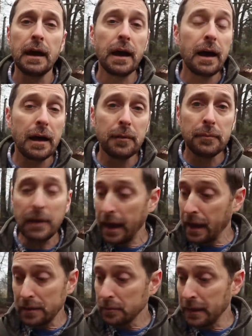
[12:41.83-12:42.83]
Um,
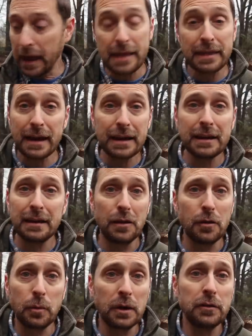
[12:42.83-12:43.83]
add, add that in in
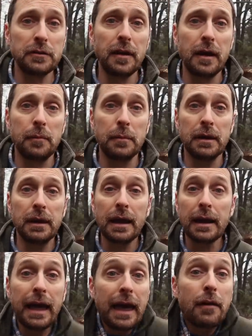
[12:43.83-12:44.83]
the wintertime
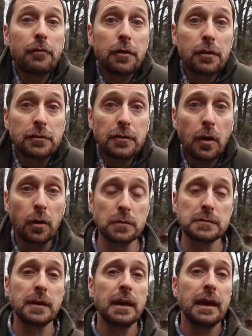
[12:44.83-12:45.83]
at a heavier
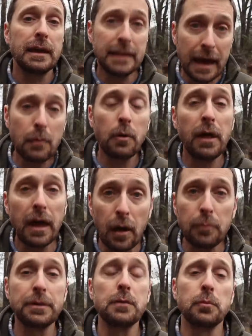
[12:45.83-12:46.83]
dose, and that will
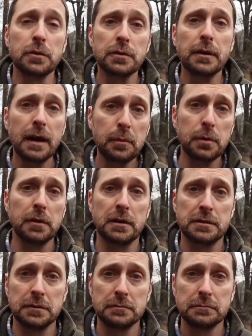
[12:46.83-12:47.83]
help them with their egg
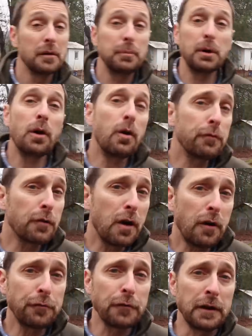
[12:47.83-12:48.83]
production. But
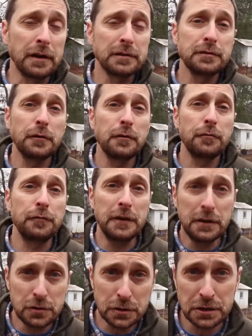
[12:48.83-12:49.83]
overall, friends,
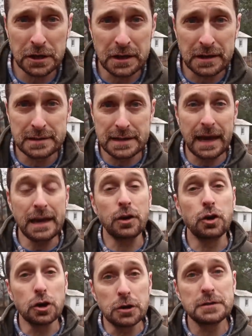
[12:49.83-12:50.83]
feed your chickens a
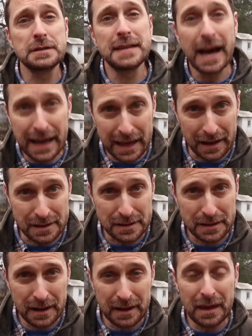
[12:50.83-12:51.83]
good diet,
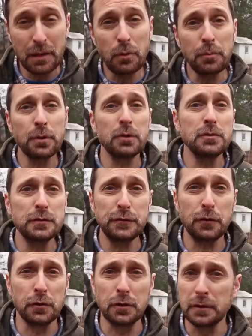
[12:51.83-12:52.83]
and they will produce
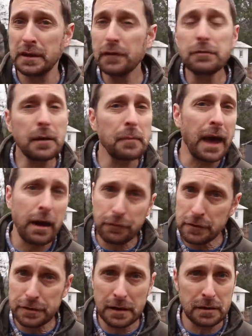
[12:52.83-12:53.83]
for you. Give them
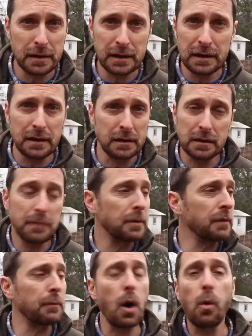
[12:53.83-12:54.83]
everything they need. Give
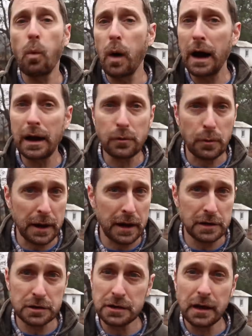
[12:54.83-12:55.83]
them a wide
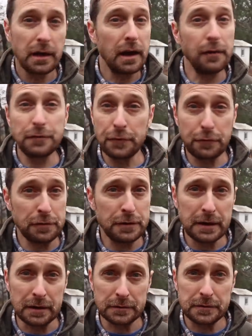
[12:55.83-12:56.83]
range of different
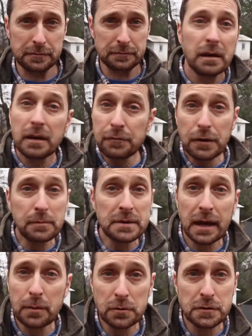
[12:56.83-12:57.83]
things. Give them
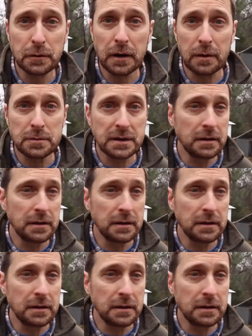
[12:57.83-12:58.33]
table scraps.